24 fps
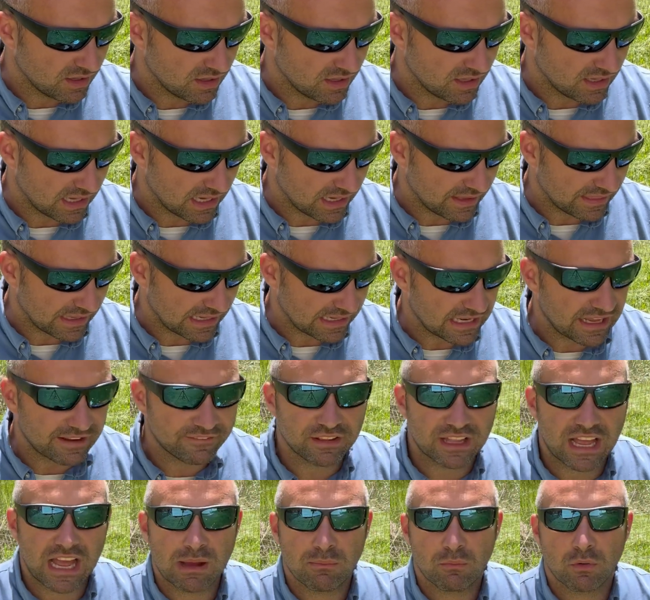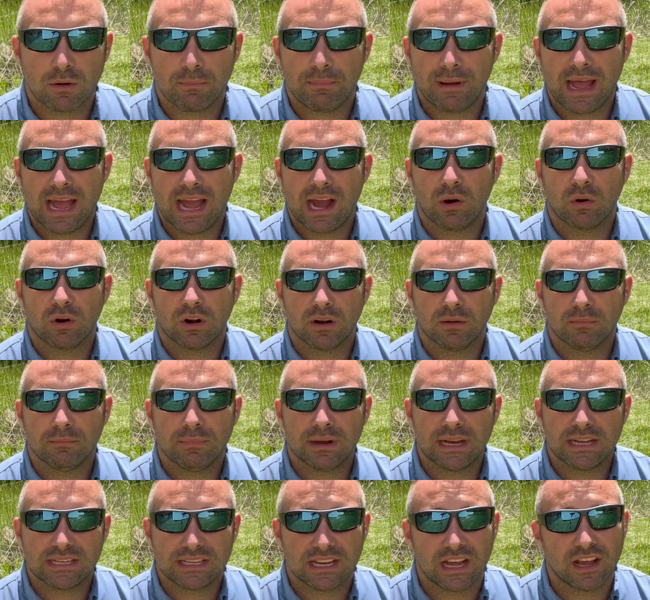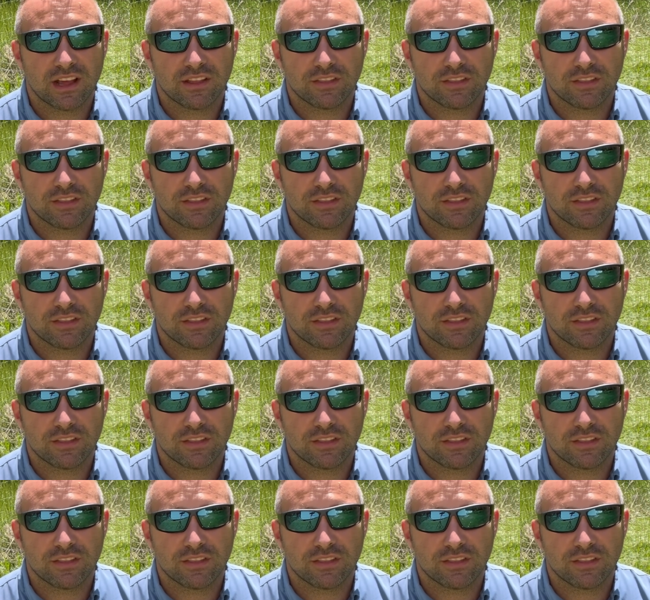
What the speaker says: and they definitely have more power, but